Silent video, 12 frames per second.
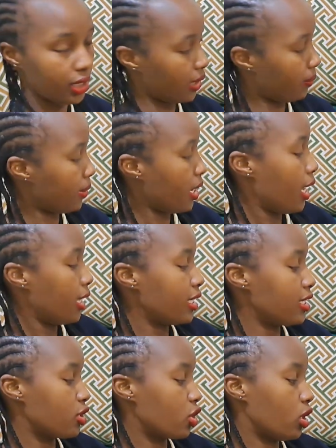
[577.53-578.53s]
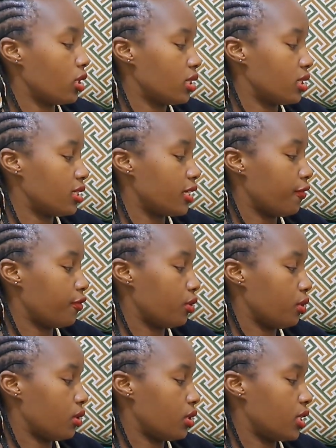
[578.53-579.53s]
the name. This is called
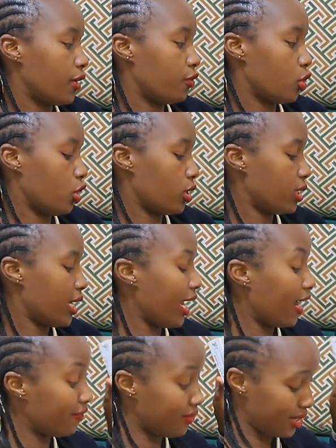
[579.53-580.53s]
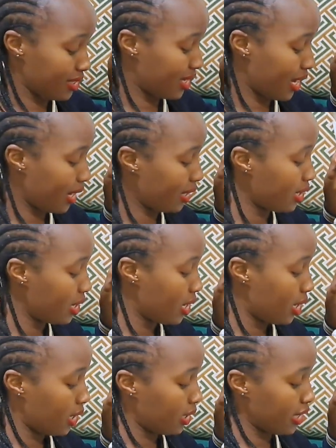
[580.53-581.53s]
Travocot. I have this here.
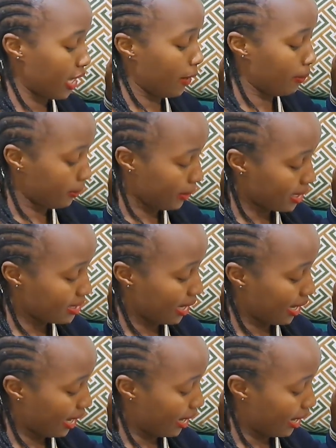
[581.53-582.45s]
The Epimax I